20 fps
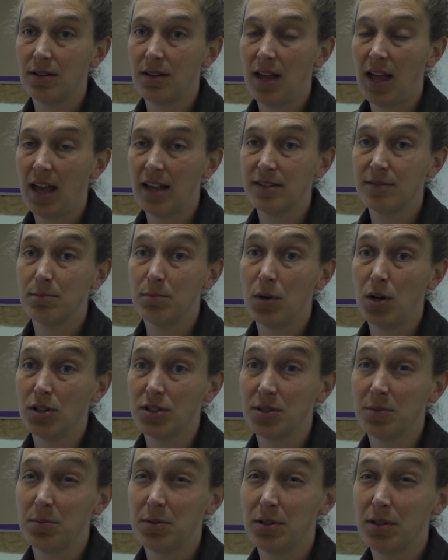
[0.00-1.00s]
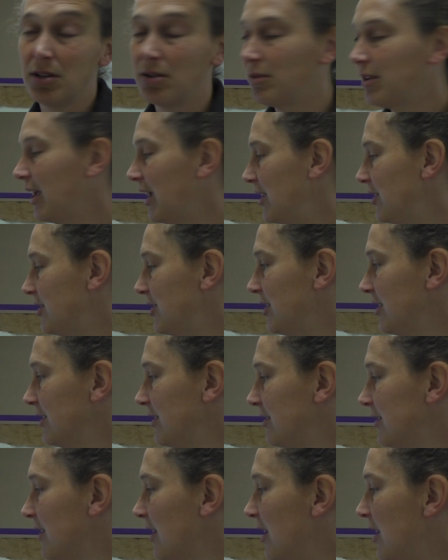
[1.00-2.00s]
has multiple
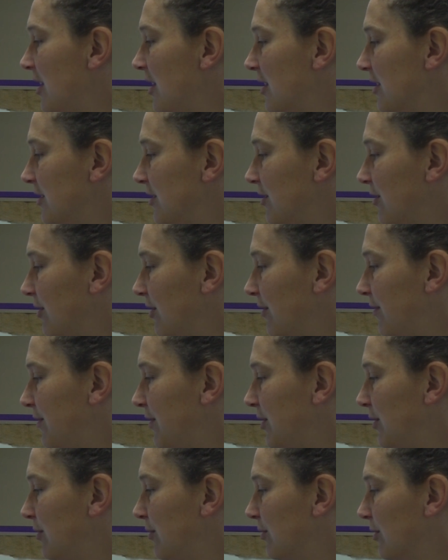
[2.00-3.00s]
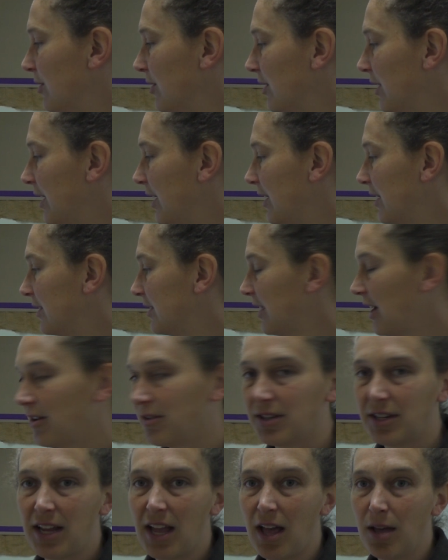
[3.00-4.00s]
locations. So if you were like
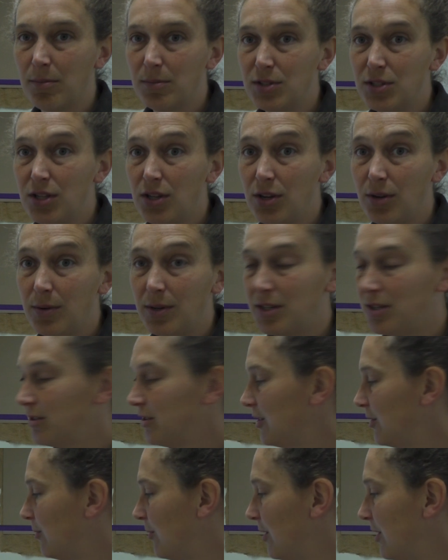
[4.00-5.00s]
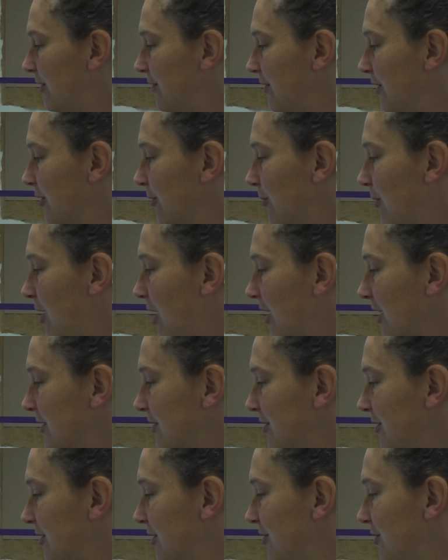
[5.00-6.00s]
down in Kalamazoo and you did one of your
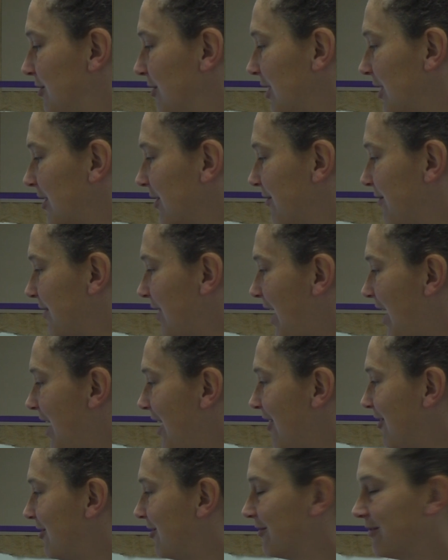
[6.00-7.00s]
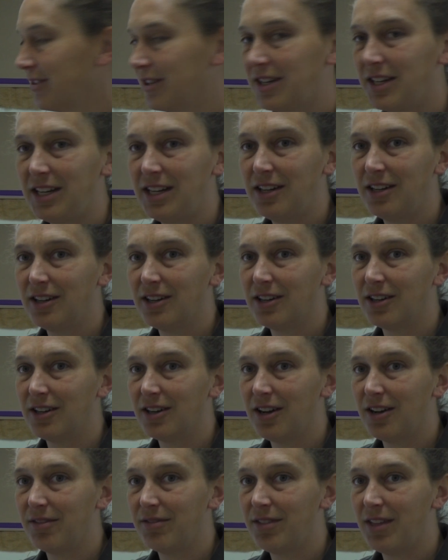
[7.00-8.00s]
walks, you could do like a flyout over
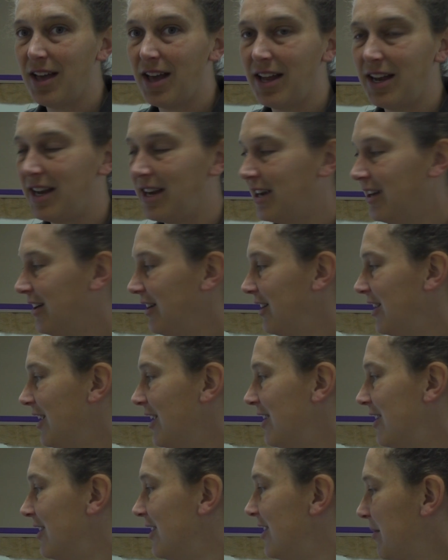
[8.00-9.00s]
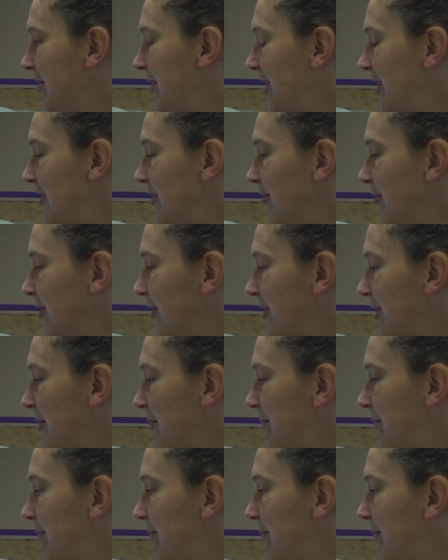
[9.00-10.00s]
here of that area. And then you were
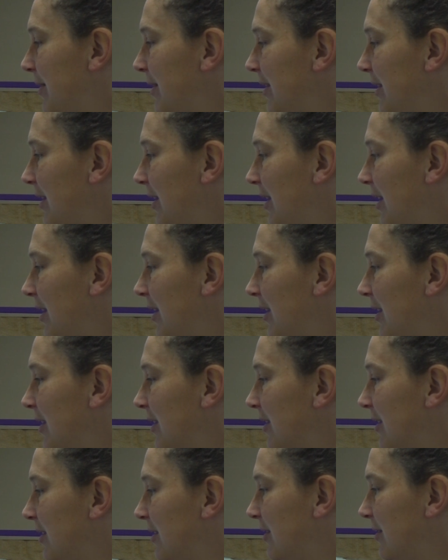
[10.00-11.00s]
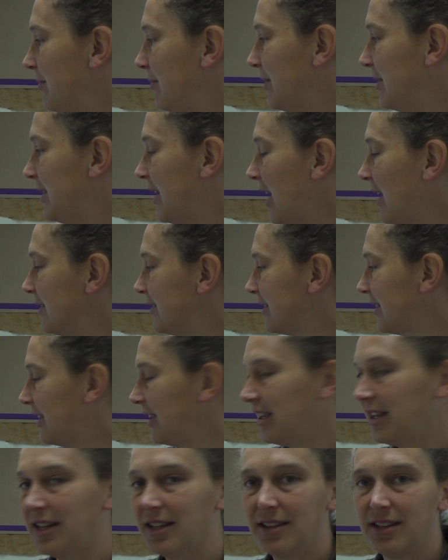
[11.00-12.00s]
up in
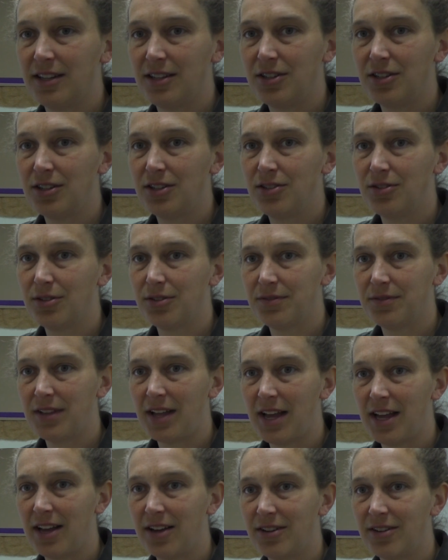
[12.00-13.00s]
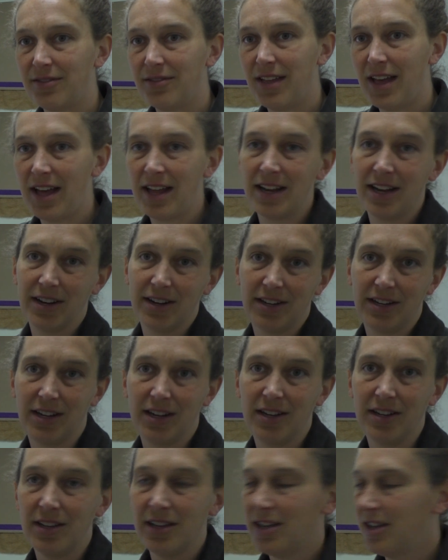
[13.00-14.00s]
Petoskey and then you could do a flyout of that
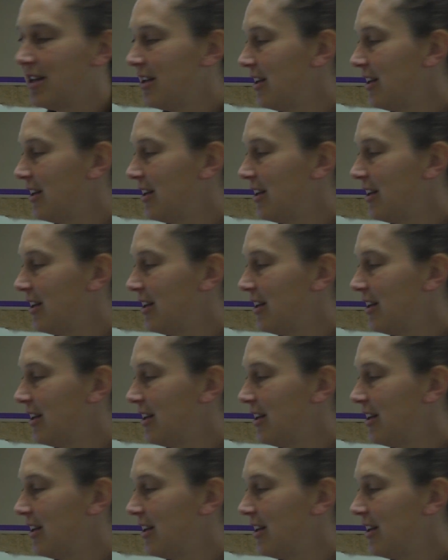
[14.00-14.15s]
area.